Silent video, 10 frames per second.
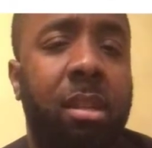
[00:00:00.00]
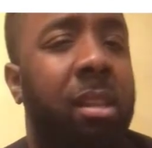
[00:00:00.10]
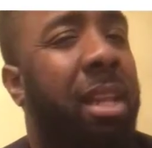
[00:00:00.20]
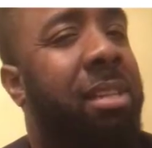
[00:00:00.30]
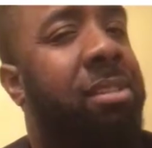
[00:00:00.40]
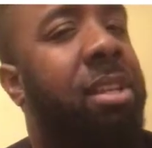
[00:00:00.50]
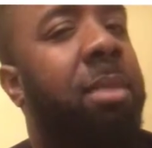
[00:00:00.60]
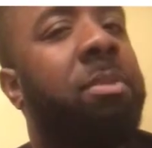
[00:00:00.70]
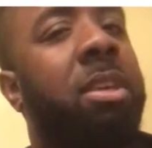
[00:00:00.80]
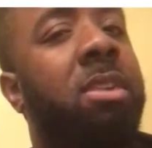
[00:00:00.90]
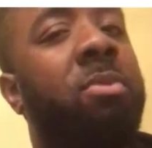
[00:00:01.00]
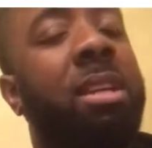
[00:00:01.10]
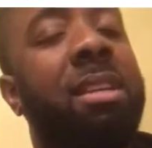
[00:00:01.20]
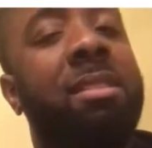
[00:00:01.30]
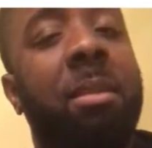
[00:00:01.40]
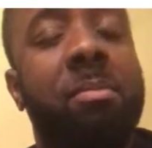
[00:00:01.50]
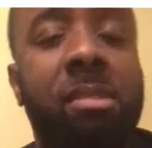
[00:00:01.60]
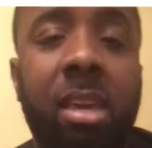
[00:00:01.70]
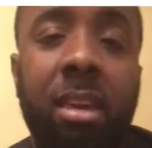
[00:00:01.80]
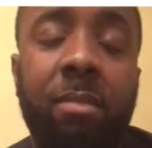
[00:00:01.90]
Ladies and gentlemen, do you hear what it is that I'm
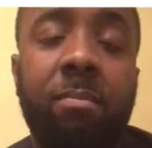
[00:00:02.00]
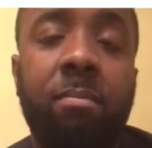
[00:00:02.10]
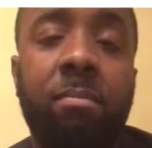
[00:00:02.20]
saying?